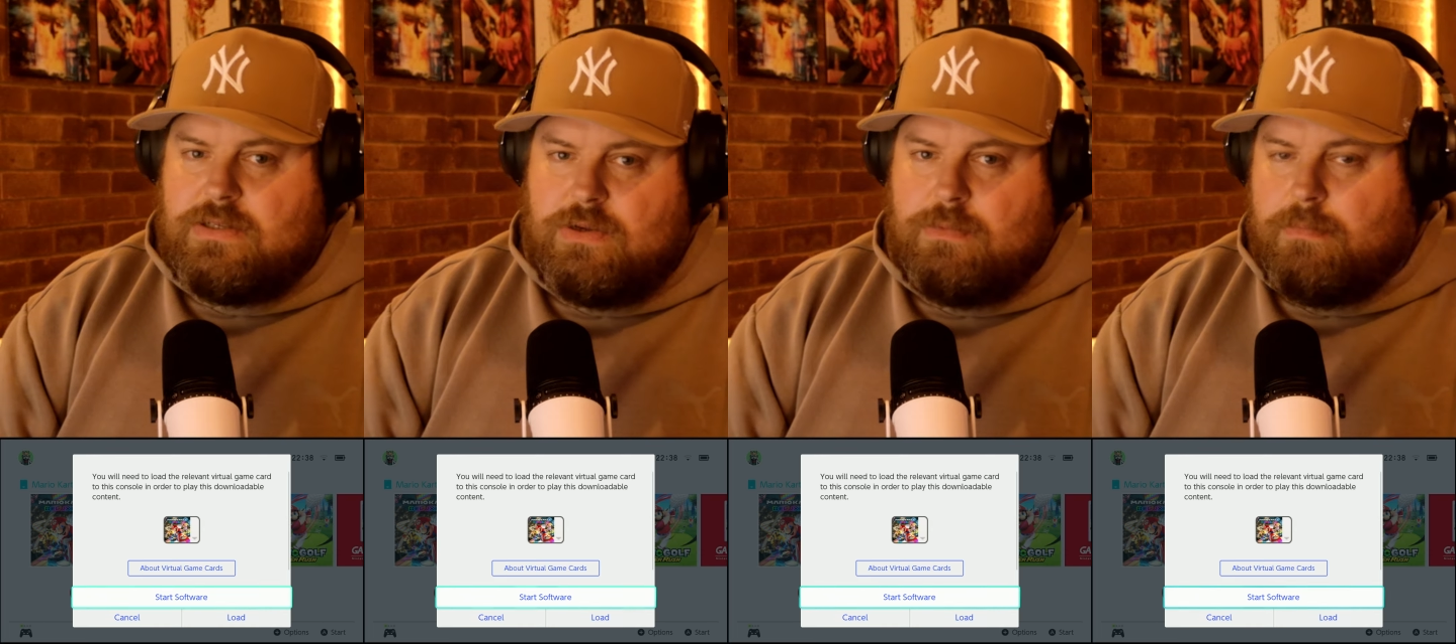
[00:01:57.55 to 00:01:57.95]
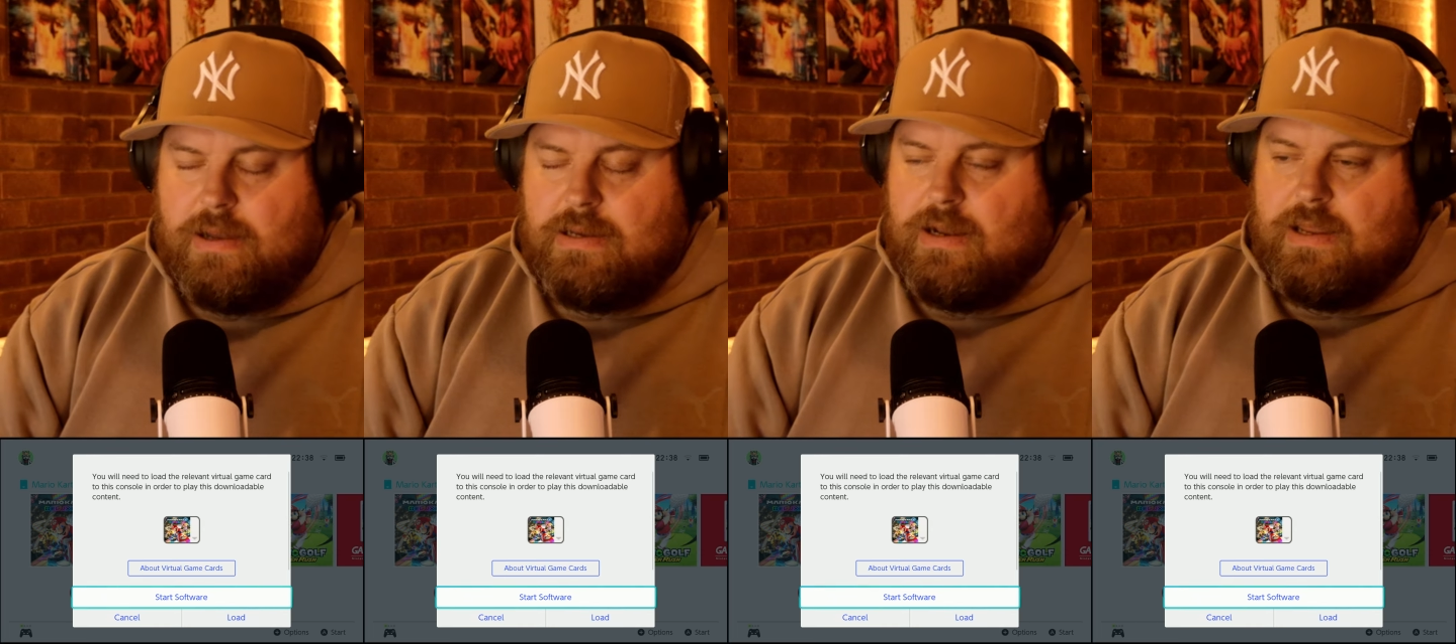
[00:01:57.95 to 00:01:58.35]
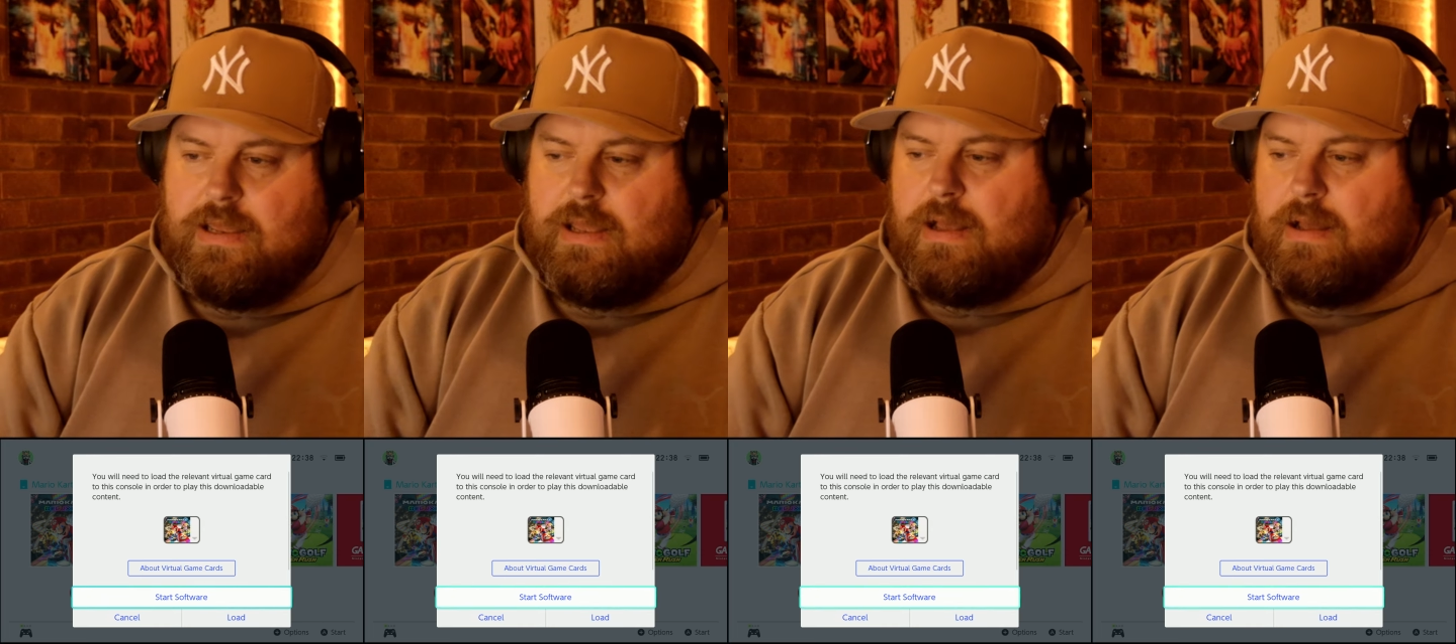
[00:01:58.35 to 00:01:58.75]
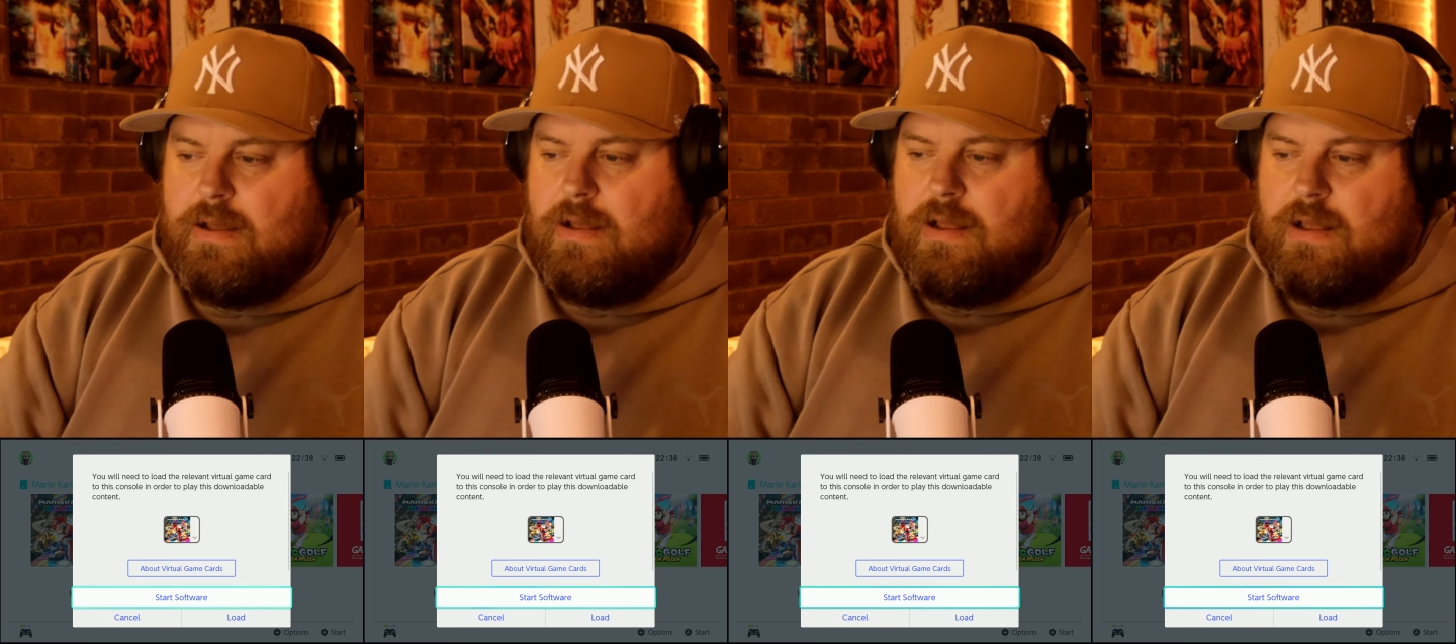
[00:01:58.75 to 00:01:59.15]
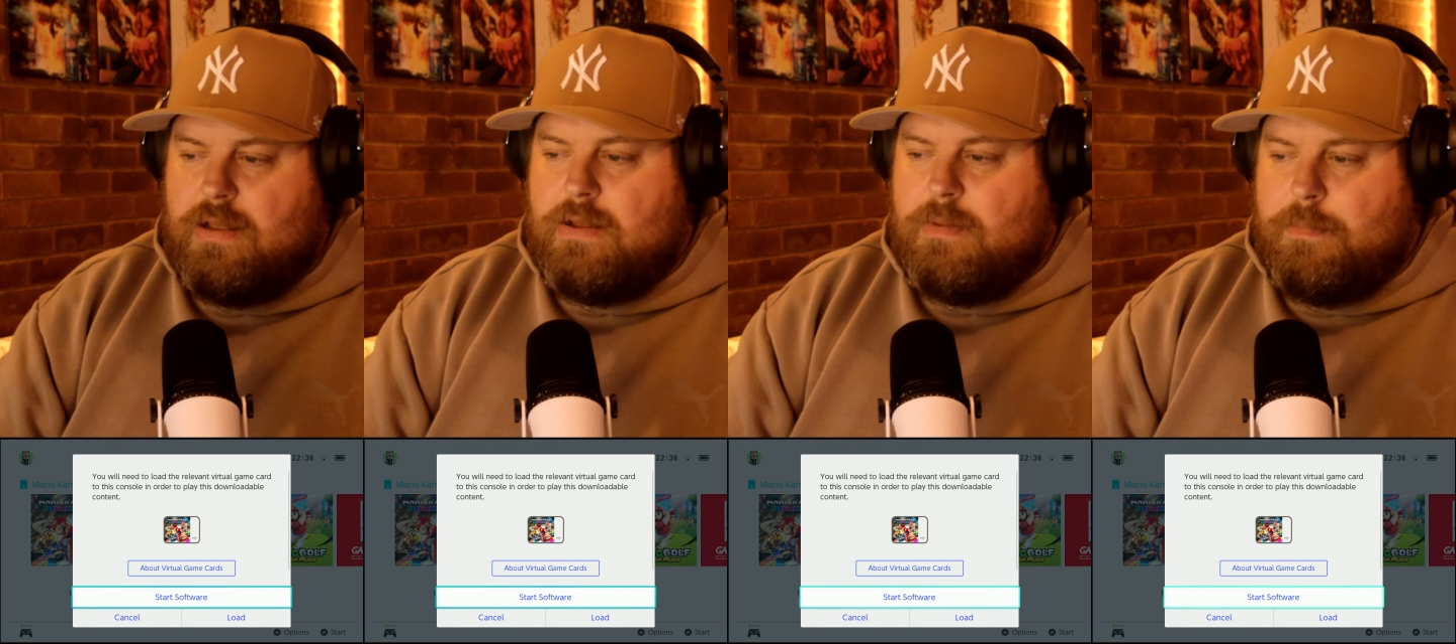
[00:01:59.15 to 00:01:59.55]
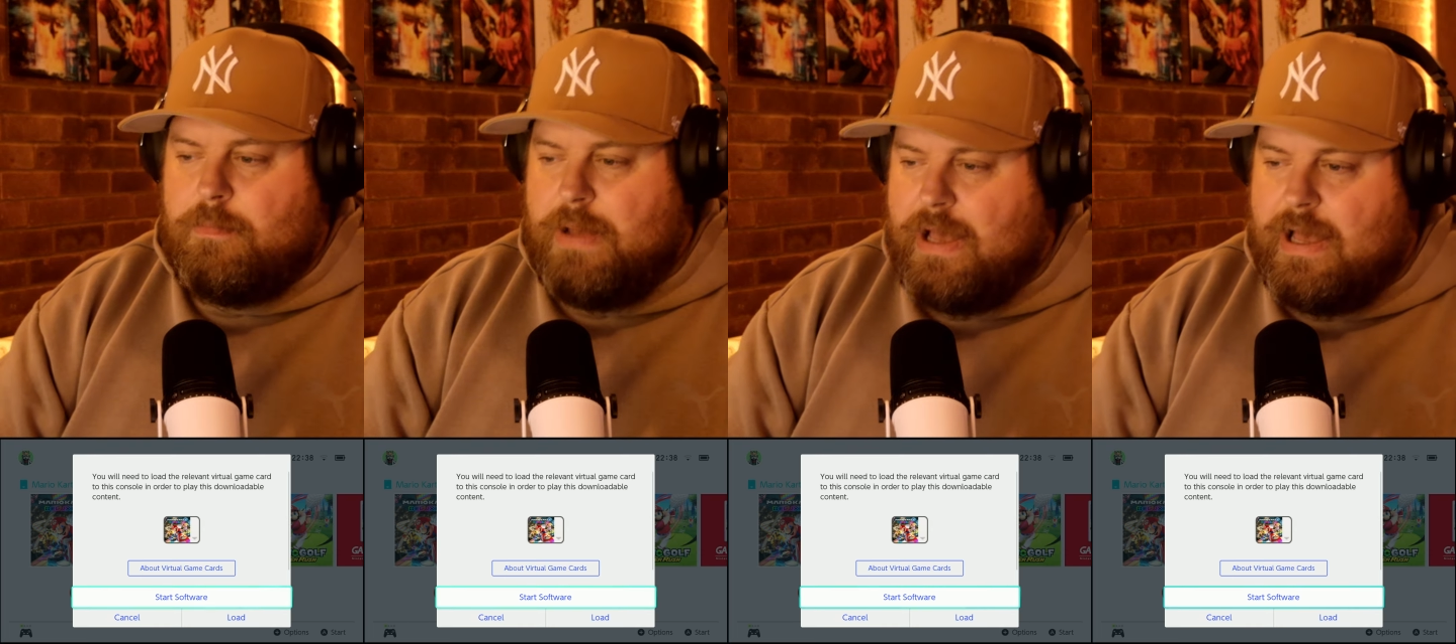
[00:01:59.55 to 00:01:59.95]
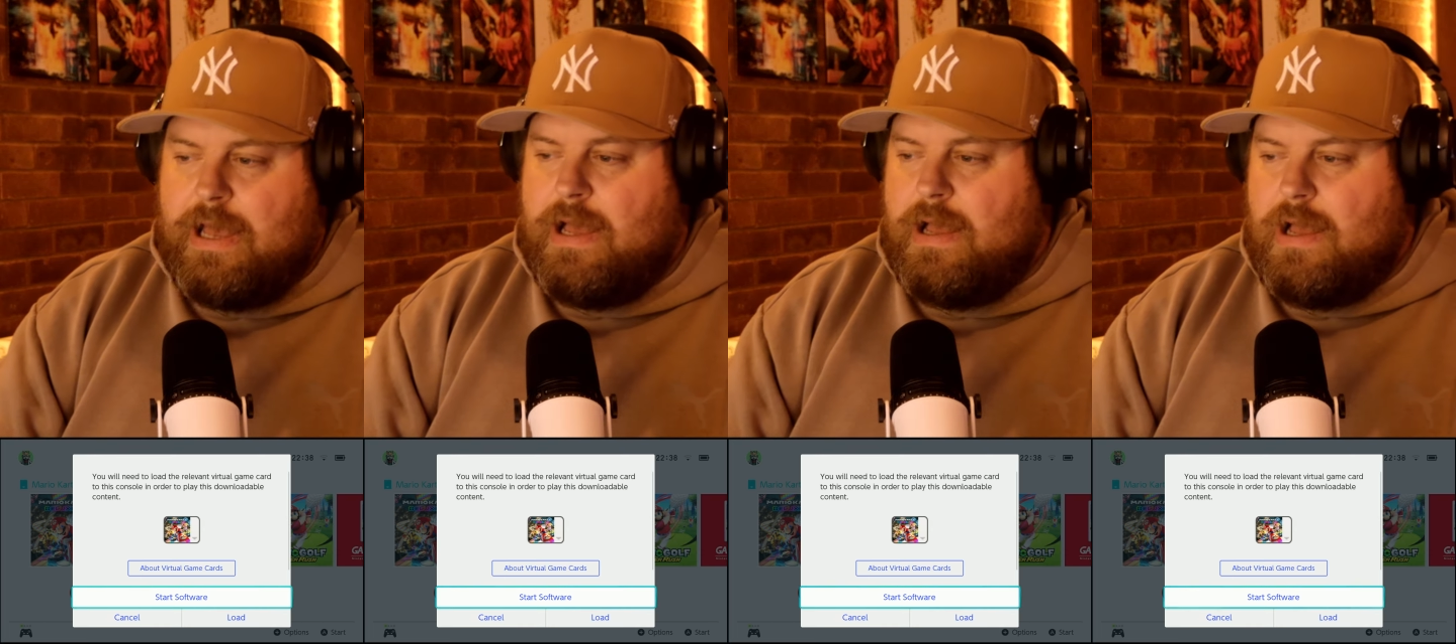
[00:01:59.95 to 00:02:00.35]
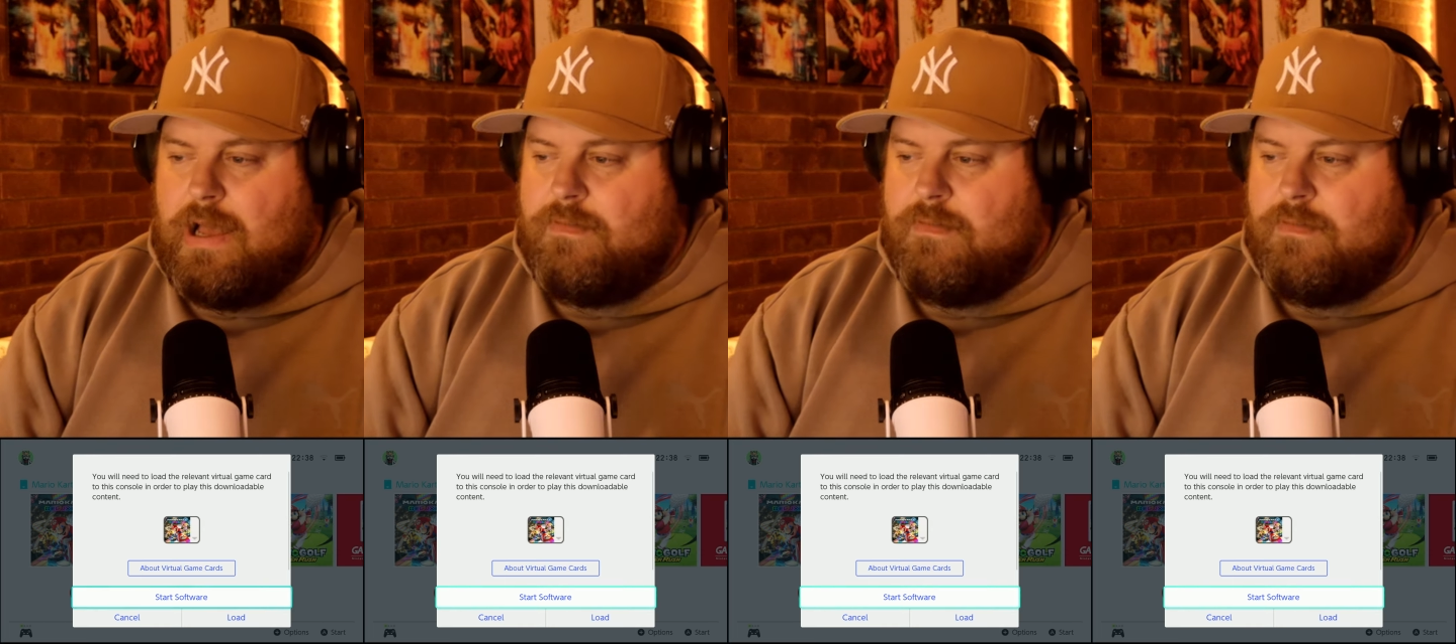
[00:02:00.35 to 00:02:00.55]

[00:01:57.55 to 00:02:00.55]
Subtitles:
to manually pair a